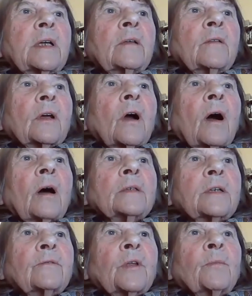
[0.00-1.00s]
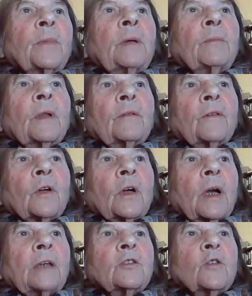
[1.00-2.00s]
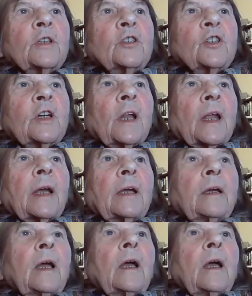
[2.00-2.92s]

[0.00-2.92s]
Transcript: in the cause of the people of her country, Chile.